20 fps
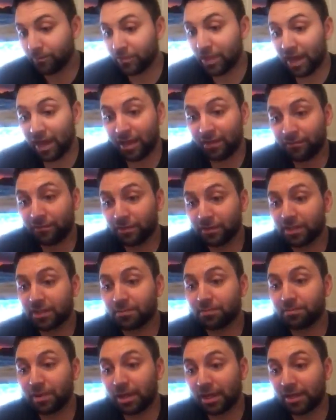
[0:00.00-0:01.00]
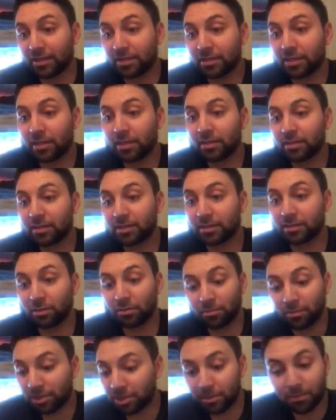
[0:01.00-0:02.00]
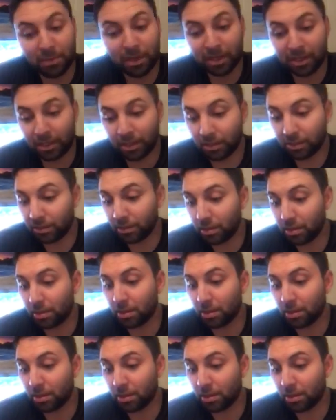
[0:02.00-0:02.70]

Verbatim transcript: I've spent so much money